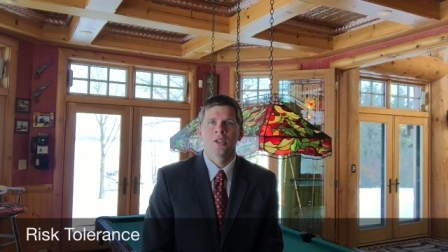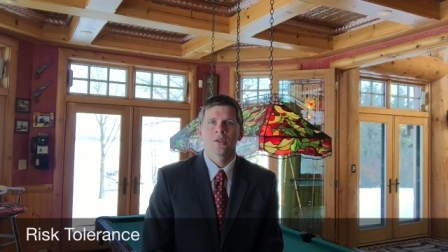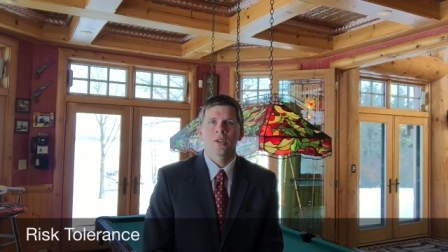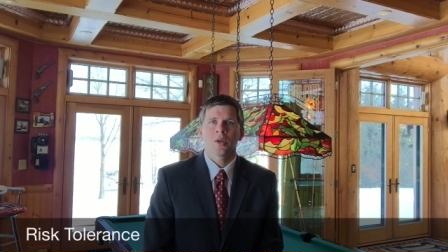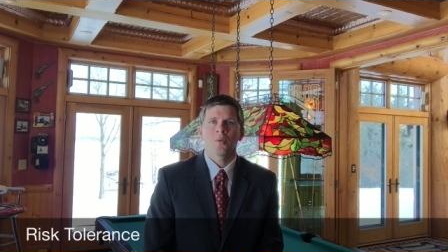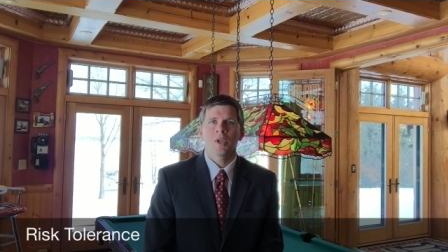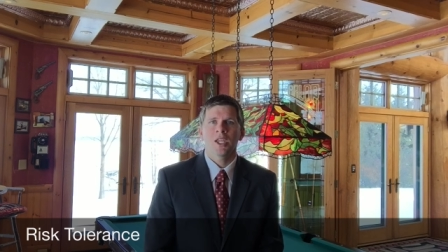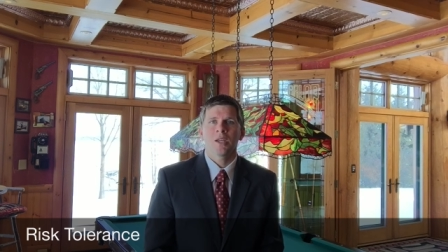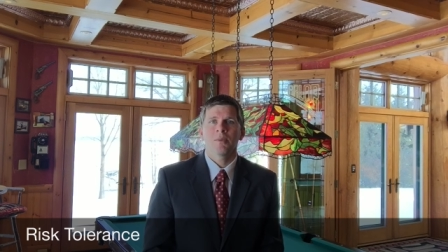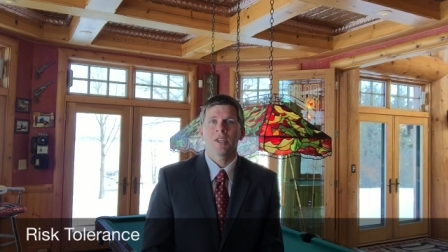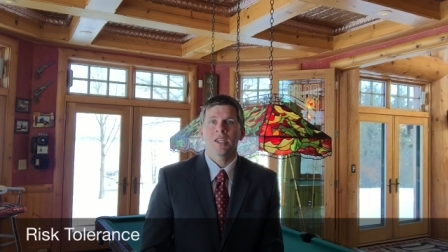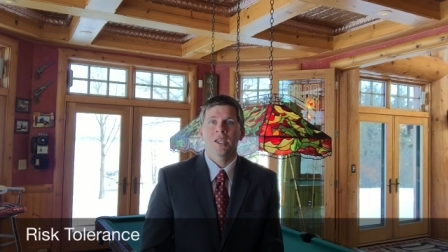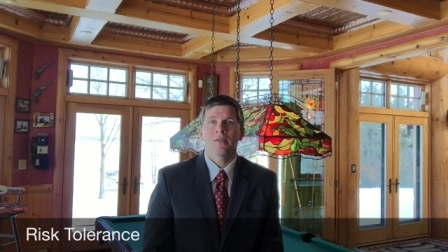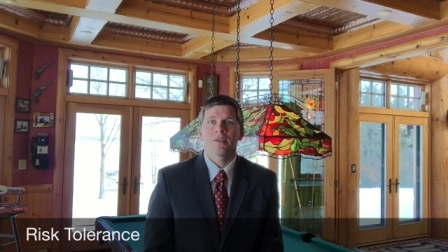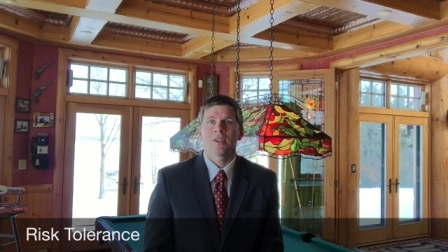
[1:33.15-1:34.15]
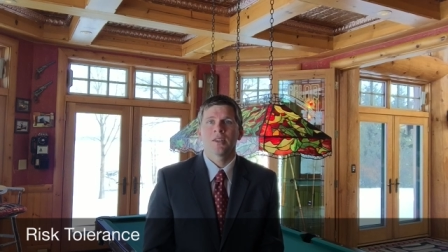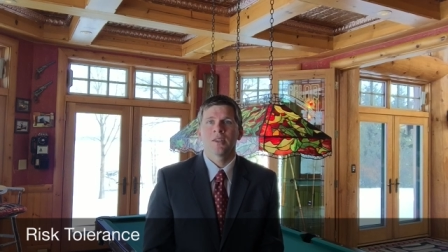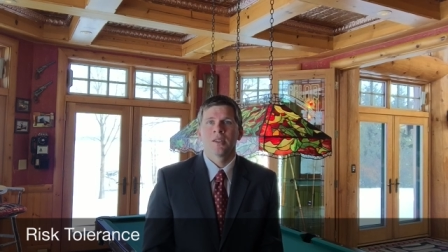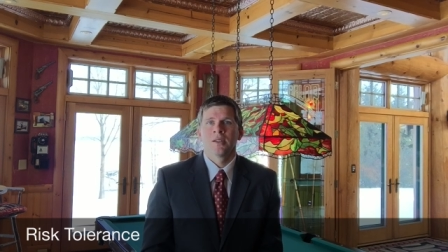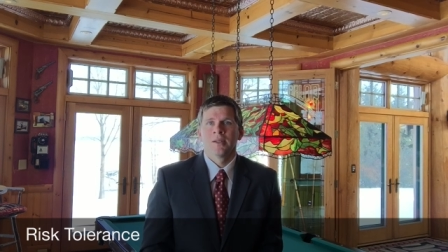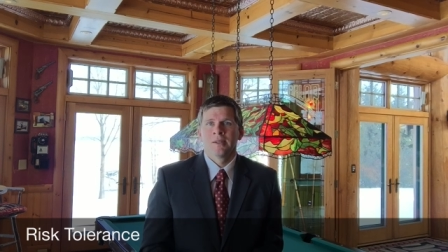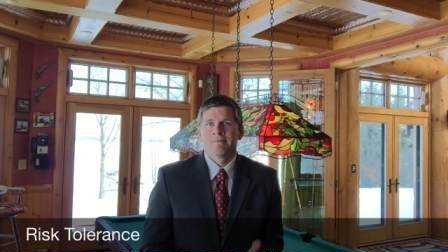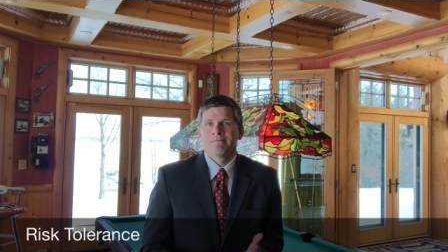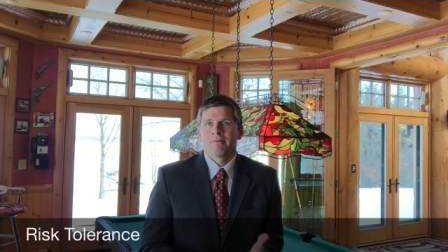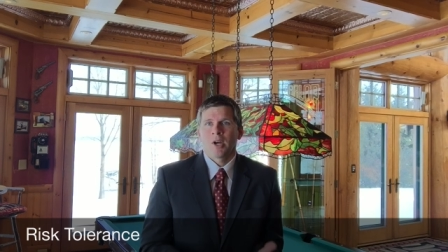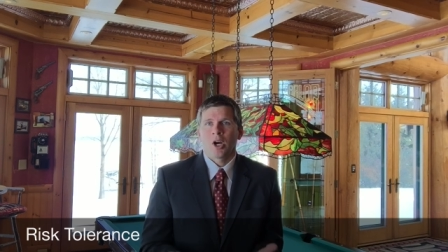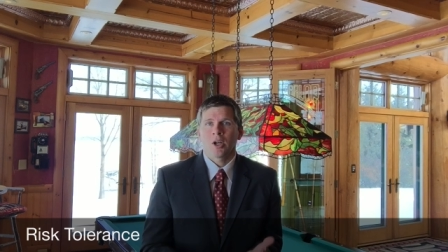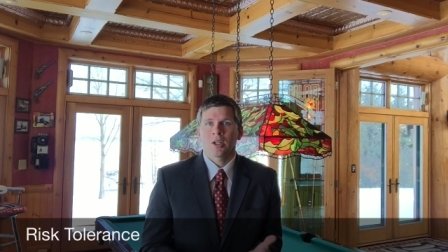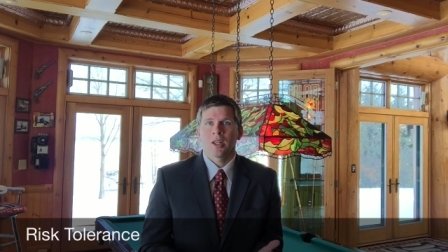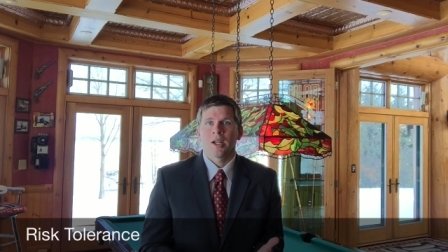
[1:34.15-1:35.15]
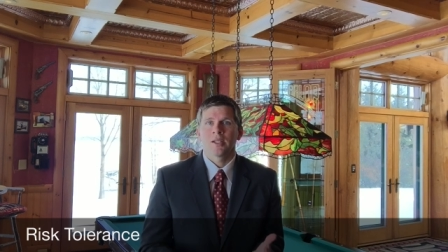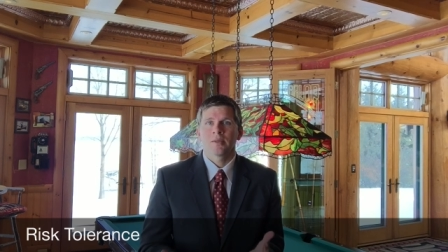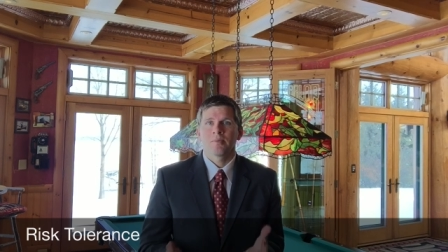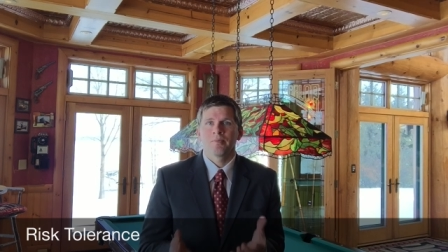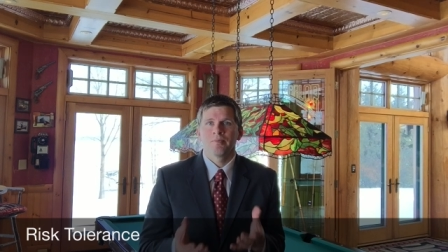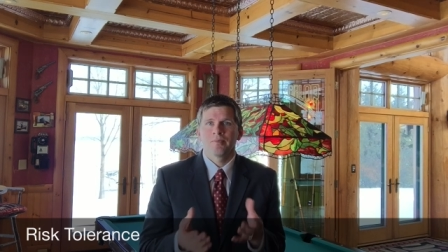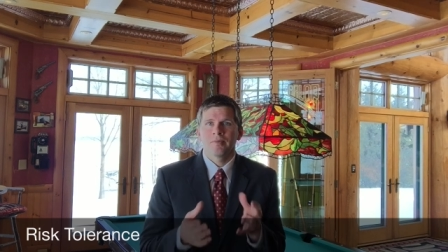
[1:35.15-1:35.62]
so that we can be given our clients,